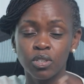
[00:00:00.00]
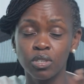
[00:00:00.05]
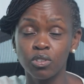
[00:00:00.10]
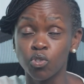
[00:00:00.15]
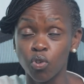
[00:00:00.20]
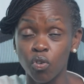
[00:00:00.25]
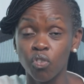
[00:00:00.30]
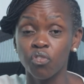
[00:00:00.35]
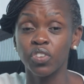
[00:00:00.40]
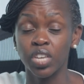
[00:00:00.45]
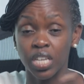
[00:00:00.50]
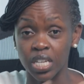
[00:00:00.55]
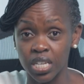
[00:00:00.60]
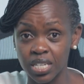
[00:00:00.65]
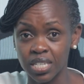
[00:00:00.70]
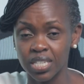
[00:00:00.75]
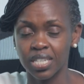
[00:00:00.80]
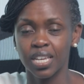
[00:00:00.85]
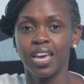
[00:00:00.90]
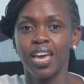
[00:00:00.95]
drove
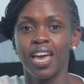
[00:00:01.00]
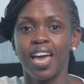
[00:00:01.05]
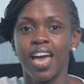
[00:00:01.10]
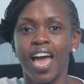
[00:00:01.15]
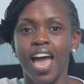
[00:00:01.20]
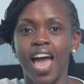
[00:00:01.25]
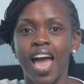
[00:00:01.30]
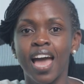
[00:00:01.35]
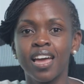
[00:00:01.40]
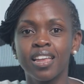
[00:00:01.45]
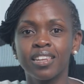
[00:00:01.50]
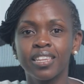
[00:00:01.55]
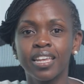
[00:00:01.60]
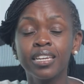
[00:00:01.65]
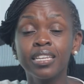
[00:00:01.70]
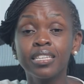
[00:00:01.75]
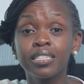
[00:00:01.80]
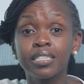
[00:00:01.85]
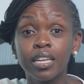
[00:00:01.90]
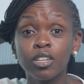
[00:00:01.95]
it. And
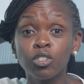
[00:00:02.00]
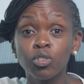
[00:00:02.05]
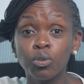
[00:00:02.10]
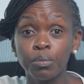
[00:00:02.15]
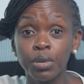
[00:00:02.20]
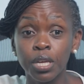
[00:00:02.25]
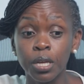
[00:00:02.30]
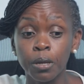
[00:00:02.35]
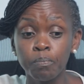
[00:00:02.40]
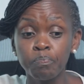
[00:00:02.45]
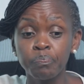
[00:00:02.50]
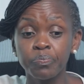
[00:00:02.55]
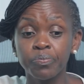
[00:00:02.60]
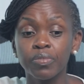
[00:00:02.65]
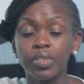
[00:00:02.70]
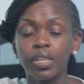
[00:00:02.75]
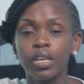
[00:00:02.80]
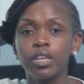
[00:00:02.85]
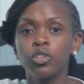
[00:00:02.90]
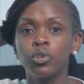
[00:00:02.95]
then he said to me,
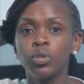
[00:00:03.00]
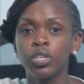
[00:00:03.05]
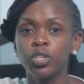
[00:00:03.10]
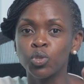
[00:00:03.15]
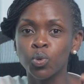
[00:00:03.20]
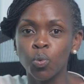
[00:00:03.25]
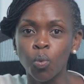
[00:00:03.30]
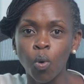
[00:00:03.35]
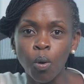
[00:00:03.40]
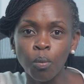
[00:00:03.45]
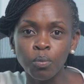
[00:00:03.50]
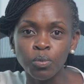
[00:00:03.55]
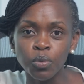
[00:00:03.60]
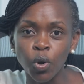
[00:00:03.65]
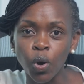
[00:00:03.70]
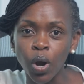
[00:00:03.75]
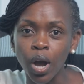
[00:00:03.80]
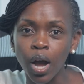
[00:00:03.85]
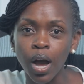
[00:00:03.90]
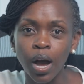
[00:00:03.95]
you need to warm
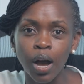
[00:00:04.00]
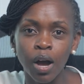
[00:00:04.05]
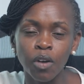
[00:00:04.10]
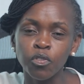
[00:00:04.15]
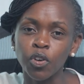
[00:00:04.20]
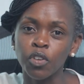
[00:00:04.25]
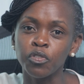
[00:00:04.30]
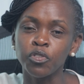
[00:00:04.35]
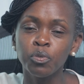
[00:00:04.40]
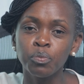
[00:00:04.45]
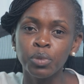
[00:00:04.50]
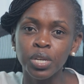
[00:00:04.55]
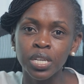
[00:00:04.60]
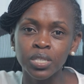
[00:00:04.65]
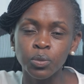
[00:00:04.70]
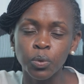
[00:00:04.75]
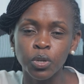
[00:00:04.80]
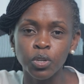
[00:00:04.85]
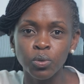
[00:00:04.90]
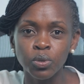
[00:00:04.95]
your car for a few
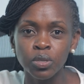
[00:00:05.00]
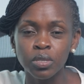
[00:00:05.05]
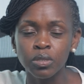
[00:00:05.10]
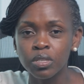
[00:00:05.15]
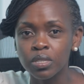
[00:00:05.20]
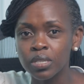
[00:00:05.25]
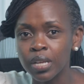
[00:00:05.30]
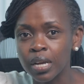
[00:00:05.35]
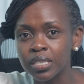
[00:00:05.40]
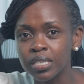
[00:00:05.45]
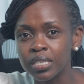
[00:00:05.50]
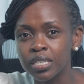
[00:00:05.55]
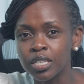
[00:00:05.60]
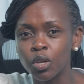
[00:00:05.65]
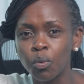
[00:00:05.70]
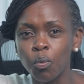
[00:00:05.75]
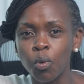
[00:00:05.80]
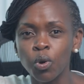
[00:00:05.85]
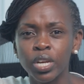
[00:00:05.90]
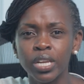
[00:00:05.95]
minutes when you start it in
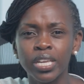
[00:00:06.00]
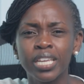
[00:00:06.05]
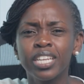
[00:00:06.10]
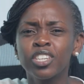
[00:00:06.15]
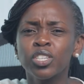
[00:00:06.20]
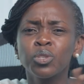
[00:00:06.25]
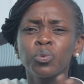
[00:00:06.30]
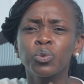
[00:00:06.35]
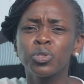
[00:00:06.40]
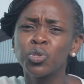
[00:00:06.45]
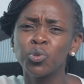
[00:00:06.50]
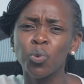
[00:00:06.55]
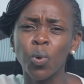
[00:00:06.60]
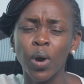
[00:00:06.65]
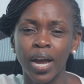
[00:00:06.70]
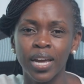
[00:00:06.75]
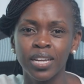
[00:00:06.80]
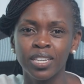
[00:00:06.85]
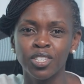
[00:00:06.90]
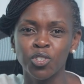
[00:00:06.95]
the morning. He just was so
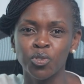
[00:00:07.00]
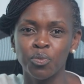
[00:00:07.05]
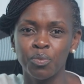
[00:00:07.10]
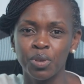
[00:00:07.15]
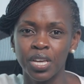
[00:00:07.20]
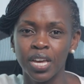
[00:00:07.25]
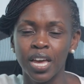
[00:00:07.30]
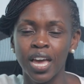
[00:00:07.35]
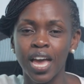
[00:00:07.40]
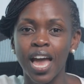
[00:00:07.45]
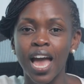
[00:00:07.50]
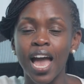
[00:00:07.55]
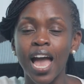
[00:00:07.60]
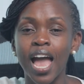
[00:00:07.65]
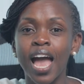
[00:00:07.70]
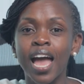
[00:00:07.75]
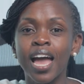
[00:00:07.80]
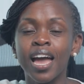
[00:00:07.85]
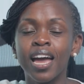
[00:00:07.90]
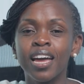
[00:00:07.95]
kind to me.
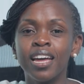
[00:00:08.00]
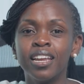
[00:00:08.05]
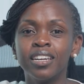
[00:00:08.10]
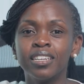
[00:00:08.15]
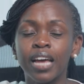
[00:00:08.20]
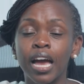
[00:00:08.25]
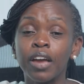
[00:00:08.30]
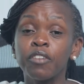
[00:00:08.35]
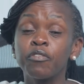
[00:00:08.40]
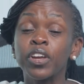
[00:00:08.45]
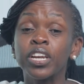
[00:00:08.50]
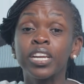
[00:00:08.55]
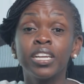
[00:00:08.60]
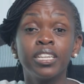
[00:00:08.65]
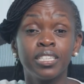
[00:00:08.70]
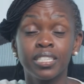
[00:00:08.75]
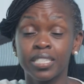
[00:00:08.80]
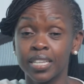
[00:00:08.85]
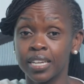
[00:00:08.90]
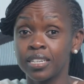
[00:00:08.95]
And I
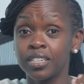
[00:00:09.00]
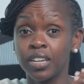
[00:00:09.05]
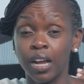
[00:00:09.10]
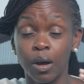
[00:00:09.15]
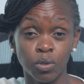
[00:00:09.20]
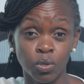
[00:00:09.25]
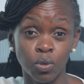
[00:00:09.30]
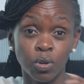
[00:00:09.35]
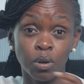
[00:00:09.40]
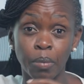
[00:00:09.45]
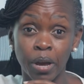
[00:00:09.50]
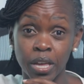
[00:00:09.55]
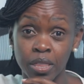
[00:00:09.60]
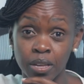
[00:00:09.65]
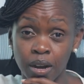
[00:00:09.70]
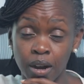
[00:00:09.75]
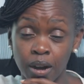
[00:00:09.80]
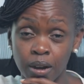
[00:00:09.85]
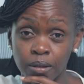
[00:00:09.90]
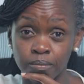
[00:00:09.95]
finally decided I was going to buy the
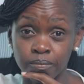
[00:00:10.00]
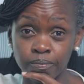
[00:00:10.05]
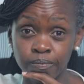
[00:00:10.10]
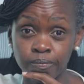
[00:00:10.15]
car.